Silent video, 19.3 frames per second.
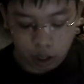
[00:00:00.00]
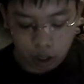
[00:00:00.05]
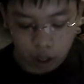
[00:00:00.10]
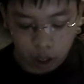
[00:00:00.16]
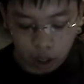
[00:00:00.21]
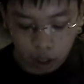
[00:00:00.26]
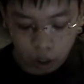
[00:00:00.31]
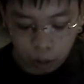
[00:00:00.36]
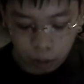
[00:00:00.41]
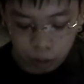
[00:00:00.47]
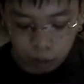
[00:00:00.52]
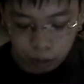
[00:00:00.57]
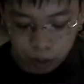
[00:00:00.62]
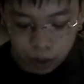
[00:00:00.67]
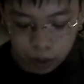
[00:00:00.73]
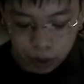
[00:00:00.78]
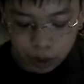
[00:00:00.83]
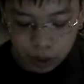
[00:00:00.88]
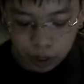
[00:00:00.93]
um,
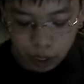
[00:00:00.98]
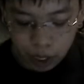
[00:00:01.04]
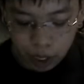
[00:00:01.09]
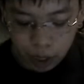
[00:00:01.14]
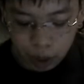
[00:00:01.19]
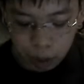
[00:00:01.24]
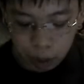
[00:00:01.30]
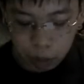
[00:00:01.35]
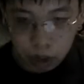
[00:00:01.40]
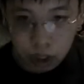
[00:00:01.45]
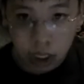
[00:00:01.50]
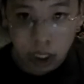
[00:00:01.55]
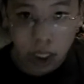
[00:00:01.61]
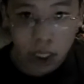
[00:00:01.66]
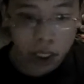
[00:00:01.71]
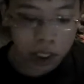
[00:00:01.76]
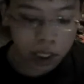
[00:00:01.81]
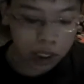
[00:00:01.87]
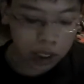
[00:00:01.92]
Skype
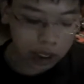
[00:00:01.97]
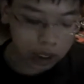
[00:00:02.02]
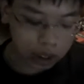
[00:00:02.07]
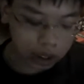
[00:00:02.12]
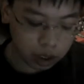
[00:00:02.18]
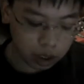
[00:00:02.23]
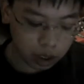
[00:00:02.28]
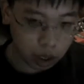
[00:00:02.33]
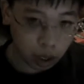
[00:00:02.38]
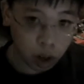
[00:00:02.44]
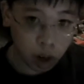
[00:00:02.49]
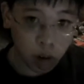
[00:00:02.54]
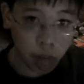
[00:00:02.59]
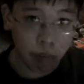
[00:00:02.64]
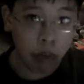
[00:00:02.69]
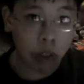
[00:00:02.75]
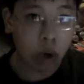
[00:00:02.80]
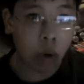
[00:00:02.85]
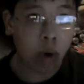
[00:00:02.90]
is a
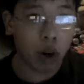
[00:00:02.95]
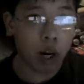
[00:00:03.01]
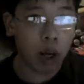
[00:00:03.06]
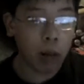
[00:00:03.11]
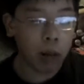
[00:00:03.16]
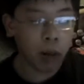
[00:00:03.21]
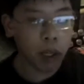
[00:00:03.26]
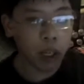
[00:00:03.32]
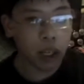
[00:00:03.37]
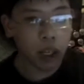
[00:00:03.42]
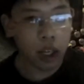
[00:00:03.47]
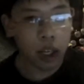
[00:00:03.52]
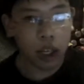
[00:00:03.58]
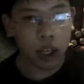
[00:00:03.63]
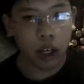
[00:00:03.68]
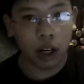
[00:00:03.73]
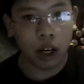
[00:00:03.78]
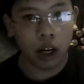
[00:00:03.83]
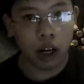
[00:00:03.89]

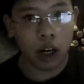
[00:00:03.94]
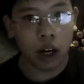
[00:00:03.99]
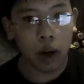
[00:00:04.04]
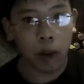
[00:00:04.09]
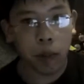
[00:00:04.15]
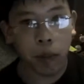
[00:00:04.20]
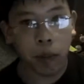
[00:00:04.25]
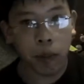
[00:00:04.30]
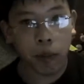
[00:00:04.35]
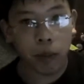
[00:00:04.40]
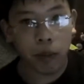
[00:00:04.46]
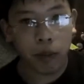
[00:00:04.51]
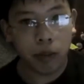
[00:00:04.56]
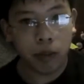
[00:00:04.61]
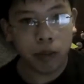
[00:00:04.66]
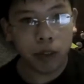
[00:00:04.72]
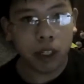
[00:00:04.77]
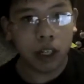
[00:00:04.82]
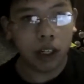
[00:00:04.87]
VoIP um,
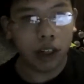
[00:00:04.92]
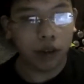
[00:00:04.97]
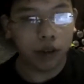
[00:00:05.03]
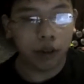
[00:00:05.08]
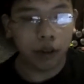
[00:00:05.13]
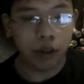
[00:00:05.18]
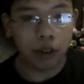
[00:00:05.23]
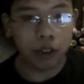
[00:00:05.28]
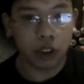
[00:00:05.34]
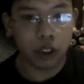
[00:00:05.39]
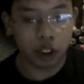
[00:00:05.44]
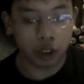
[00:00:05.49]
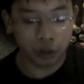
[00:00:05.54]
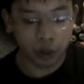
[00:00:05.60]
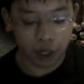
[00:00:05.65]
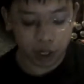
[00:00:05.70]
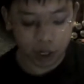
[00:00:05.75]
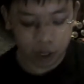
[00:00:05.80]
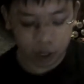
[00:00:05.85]
telephone
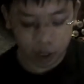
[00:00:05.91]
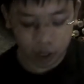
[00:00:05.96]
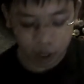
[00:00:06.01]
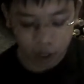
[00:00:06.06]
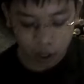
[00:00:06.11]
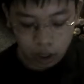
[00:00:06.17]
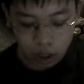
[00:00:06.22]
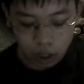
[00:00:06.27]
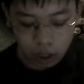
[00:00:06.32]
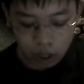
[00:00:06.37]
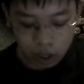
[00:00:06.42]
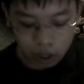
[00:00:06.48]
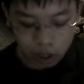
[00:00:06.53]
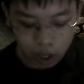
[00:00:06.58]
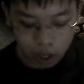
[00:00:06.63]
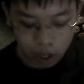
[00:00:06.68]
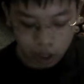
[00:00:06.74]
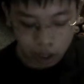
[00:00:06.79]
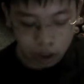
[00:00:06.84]
service
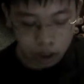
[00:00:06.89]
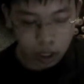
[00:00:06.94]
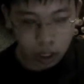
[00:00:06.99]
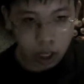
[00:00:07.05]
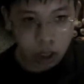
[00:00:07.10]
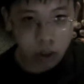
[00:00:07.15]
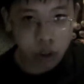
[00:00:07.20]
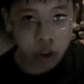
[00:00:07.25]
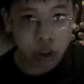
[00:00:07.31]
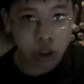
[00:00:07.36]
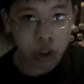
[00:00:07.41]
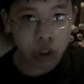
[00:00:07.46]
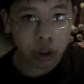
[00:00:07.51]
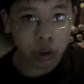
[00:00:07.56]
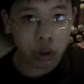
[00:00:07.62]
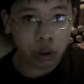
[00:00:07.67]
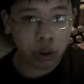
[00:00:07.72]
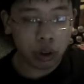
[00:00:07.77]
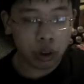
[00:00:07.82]
that allows
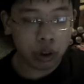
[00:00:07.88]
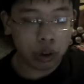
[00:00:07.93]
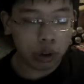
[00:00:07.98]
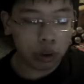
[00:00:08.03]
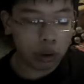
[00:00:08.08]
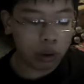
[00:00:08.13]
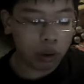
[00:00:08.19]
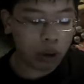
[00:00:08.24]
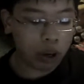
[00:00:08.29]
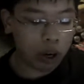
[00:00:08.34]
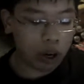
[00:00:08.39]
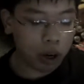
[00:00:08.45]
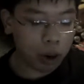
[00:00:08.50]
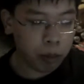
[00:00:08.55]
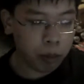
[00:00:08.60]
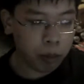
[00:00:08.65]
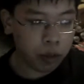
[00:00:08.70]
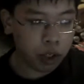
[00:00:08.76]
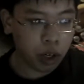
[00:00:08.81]
you to
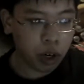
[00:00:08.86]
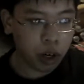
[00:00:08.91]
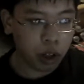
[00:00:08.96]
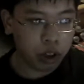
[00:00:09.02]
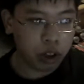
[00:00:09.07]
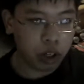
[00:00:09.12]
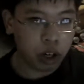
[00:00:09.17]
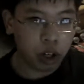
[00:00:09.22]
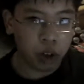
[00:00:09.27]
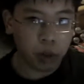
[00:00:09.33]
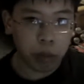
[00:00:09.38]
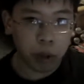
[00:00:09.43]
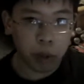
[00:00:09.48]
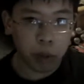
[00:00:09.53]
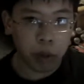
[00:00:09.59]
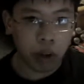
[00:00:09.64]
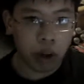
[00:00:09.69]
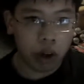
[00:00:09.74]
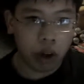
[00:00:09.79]
um, talk to other
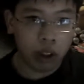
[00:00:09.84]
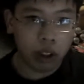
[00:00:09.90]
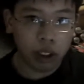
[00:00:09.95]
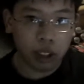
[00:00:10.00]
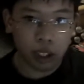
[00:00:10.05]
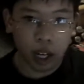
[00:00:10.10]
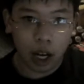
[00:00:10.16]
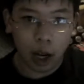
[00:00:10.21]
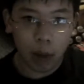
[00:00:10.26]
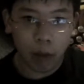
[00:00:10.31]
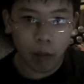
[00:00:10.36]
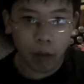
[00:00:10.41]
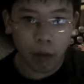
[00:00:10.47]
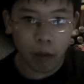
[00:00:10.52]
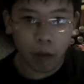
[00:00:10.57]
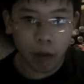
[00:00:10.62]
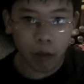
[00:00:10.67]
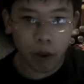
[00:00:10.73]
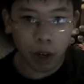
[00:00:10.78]
people on Skype for
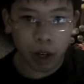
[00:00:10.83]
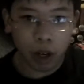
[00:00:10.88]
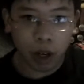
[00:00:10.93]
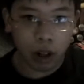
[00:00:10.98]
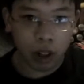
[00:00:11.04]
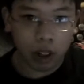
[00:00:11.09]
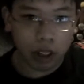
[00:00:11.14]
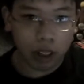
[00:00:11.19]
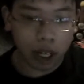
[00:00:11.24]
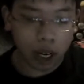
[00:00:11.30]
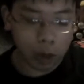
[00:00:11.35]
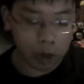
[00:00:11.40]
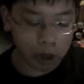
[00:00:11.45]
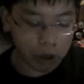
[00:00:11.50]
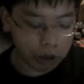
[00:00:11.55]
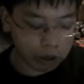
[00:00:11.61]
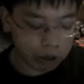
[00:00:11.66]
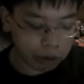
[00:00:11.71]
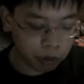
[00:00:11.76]
free on the Skype
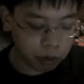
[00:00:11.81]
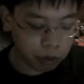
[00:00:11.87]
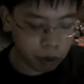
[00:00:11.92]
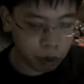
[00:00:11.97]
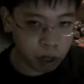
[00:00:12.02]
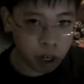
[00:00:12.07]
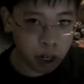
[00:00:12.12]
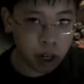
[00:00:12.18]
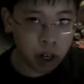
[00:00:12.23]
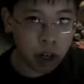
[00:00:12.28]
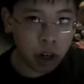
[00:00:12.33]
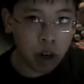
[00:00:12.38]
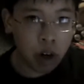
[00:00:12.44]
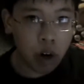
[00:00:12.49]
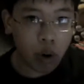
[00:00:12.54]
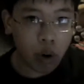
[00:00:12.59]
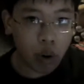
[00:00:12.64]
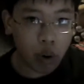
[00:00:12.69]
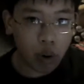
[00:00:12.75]
service for free
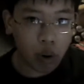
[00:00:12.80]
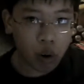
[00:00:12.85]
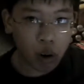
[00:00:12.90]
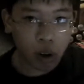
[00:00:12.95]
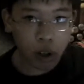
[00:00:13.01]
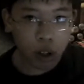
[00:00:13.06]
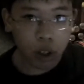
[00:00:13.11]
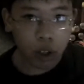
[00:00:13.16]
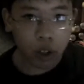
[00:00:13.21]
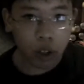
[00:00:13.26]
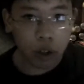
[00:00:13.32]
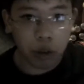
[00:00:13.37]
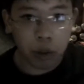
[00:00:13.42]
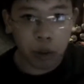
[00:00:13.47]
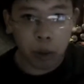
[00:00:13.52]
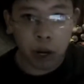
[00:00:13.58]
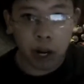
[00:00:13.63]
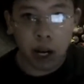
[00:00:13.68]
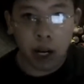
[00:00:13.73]
or you
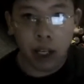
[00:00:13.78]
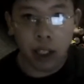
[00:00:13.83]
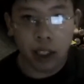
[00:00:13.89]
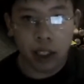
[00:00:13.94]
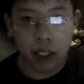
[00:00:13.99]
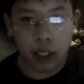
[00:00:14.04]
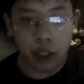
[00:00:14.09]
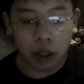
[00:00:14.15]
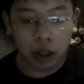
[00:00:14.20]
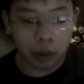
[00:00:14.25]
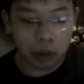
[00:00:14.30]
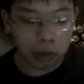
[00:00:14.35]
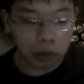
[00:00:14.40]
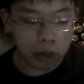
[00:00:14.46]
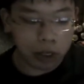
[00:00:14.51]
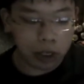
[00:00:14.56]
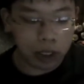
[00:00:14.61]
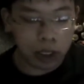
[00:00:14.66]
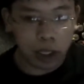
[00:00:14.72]
could buy some
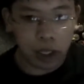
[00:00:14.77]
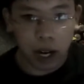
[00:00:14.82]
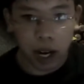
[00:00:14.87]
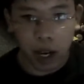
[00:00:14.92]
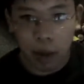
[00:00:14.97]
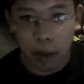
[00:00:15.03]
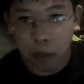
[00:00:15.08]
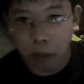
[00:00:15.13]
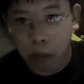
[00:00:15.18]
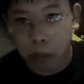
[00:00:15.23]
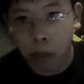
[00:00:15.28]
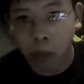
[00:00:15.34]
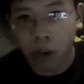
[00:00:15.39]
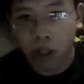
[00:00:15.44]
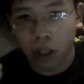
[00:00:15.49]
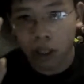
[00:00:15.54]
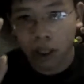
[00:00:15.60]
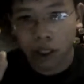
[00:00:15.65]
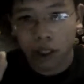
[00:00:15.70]
Skype
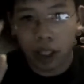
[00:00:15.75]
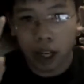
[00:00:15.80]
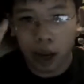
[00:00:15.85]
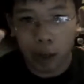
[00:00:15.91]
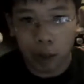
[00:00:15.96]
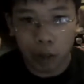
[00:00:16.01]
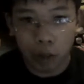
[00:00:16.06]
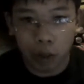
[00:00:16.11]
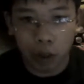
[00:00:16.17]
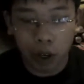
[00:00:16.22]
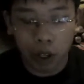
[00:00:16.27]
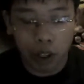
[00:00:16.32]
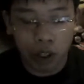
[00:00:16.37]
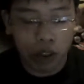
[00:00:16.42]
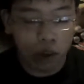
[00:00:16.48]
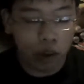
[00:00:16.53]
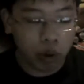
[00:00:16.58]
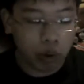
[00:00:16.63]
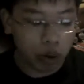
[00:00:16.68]
uh, Skype
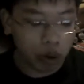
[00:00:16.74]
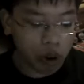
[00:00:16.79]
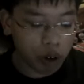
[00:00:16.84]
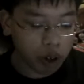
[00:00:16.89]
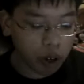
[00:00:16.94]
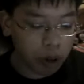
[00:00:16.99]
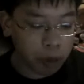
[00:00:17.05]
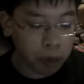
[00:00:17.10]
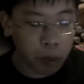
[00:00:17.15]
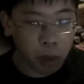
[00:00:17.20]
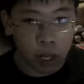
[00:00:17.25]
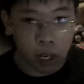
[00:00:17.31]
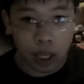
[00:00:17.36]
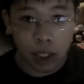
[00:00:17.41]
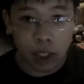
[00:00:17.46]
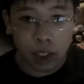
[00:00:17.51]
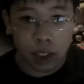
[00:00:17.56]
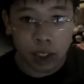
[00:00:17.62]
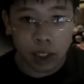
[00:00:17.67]
points or
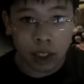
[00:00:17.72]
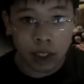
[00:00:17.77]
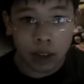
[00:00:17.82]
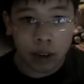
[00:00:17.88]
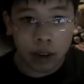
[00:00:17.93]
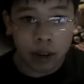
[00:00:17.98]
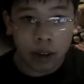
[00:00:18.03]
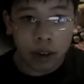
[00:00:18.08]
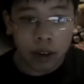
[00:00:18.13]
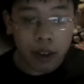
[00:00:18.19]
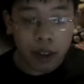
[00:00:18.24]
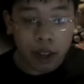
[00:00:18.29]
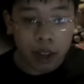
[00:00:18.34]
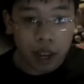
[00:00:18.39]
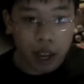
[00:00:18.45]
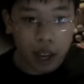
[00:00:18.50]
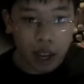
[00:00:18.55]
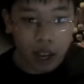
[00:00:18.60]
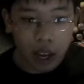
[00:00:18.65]
minutes
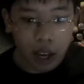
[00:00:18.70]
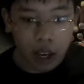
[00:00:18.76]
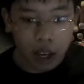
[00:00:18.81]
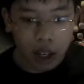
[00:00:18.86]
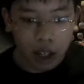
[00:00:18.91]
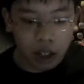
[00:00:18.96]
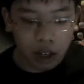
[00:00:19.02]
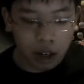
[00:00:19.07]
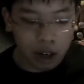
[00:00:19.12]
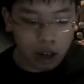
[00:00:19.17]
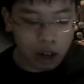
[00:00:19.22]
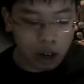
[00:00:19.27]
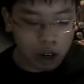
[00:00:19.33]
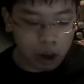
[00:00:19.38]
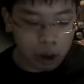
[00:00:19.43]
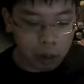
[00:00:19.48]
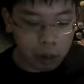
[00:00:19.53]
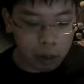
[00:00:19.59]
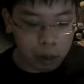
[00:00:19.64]
and
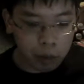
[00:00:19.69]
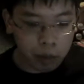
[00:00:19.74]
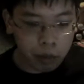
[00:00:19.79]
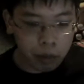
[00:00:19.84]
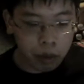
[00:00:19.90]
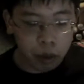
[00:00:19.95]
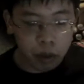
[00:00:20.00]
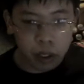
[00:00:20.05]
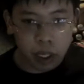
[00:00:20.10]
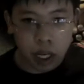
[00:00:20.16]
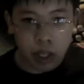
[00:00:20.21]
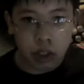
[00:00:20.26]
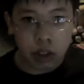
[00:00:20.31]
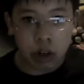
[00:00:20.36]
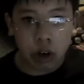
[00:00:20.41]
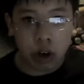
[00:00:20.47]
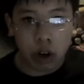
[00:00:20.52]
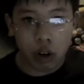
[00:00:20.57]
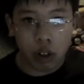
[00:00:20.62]
um, use that to
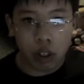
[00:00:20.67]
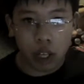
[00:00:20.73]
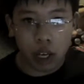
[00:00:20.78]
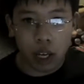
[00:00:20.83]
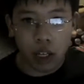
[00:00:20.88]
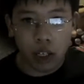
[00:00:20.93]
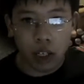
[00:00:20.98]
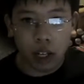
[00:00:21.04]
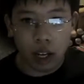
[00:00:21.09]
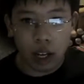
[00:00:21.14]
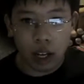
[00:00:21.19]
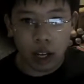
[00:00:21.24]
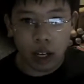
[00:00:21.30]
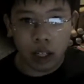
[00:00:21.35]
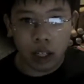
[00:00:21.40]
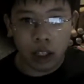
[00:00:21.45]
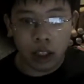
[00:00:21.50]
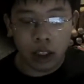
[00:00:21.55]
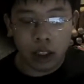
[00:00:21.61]
call
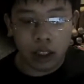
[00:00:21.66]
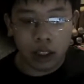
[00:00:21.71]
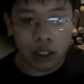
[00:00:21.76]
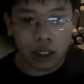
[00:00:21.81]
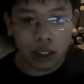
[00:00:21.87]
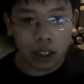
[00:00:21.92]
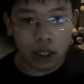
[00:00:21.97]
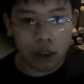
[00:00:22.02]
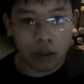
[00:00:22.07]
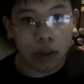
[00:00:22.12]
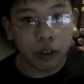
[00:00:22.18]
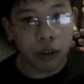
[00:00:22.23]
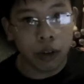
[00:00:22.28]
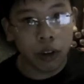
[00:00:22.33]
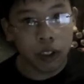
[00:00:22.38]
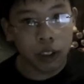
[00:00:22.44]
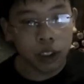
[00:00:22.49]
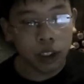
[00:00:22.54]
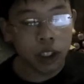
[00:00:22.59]
landlines, cell
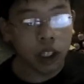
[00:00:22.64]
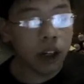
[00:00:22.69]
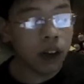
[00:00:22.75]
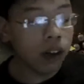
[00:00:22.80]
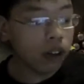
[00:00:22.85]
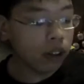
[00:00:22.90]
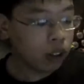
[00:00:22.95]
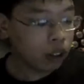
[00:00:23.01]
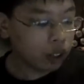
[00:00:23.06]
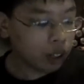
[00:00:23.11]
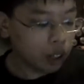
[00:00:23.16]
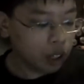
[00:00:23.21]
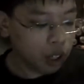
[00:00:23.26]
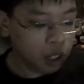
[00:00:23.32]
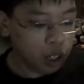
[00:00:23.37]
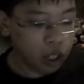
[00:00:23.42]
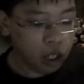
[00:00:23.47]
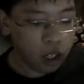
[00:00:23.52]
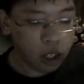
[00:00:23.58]
phones, etc.
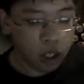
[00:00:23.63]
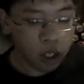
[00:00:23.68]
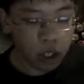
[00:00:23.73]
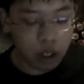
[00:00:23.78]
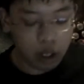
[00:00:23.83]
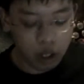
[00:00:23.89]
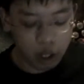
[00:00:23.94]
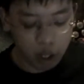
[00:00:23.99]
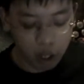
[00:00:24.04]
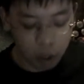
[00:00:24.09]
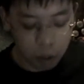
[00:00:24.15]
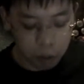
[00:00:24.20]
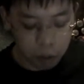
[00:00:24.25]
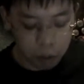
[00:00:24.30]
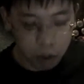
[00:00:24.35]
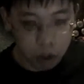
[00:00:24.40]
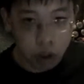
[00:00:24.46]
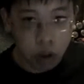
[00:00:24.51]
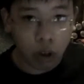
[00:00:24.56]
And um,
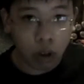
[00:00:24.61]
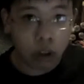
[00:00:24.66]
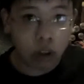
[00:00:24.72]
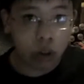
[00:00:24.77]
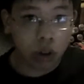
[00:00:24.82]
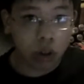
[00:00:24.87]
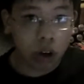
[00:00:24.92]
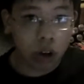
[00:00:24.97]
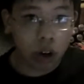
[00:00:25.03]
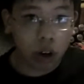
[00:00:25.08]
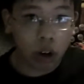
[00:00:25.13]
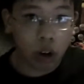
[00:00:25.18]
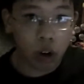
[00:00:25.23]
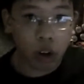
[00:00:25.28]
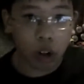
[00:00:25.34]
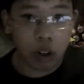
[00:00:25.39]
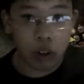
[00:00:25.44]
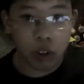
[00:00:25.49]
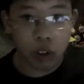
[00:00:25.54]
you could also
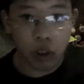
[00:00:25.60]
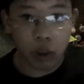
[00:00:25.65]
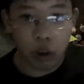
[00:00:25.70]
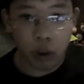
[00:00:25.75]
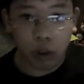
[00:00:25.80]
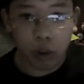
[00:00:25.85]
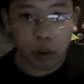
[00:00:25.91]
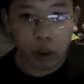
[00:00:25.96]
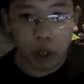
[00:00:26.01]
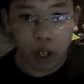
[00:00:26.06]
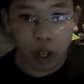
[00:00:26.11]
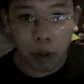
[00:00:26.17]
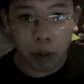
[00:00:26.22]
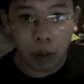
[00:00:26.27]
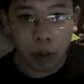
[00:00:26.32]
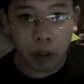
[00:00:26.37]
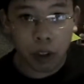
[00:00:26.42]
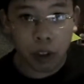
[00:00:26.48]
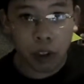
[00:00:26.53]
call toll-free
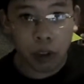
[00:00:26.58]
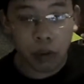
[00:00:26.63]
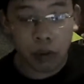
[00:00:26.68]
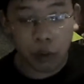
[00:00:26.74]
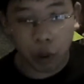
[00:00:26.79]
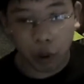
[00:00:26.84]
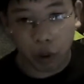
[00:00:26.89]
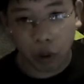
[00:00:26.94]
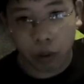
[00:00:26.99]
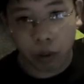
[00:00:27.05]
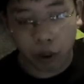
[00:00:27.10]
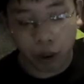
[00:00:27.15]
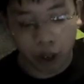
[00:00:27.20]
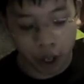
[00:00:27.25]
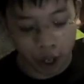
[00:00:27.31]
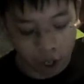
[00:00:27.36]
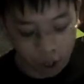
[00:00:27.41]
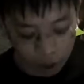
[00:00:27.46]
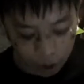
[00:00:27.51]
numbers for
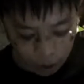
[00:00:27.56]
free.